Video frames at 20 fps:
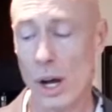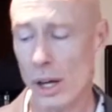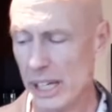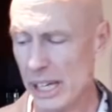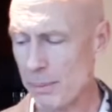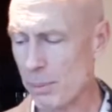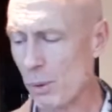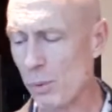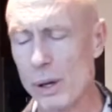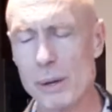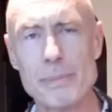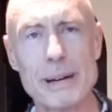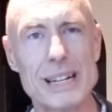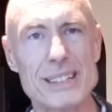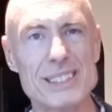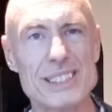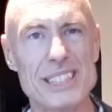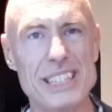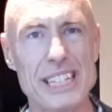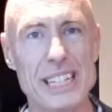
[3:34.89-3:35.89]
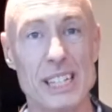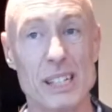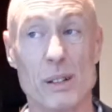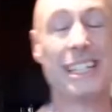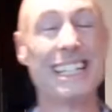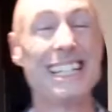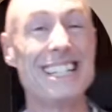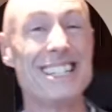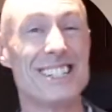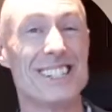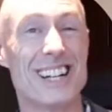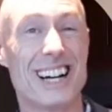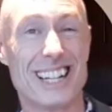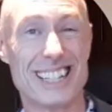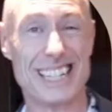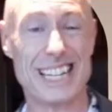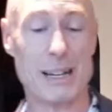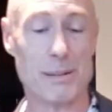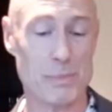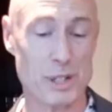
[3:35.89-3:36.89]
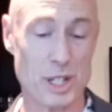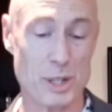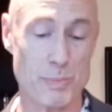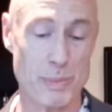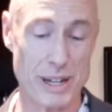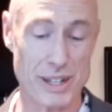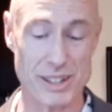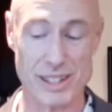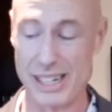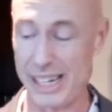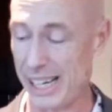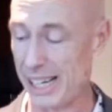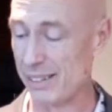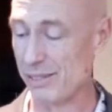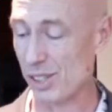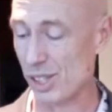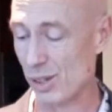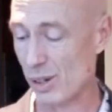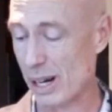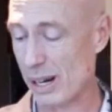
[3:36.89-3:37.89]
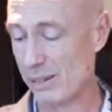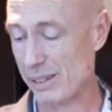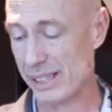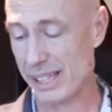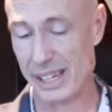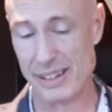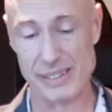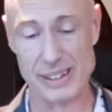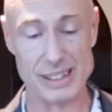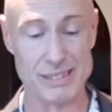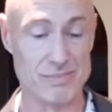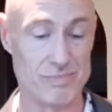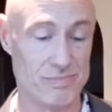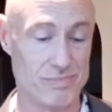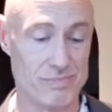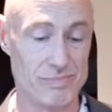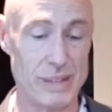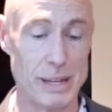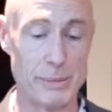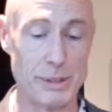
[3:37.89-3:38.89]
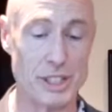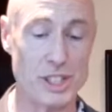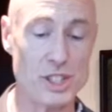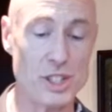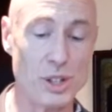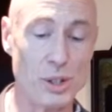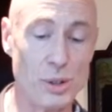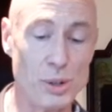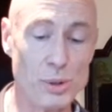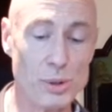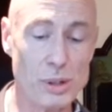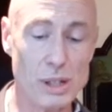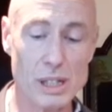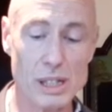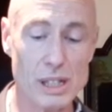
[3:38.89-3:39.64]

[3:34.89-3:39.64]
Yeah, but what about D? D's not that much better than F, so I would give it maybe 2.